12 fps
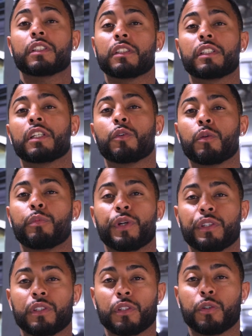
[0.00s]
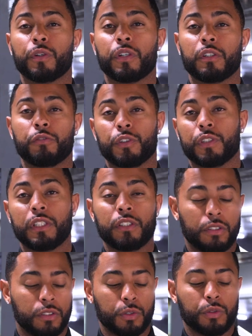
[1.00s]
consider replacing the coil if you
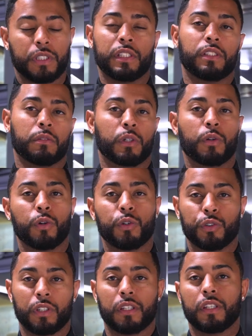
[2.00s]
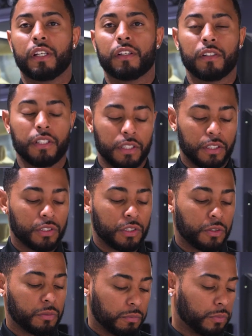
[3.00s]
do see some corrosion in there.
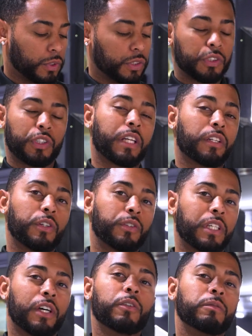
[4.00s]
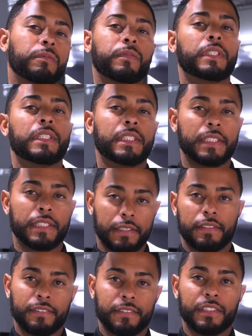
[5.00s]
So just check those out
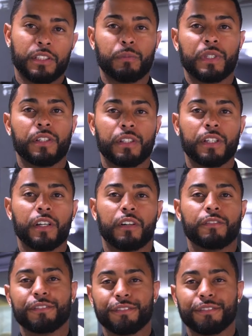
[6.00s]
and you'll be good to go.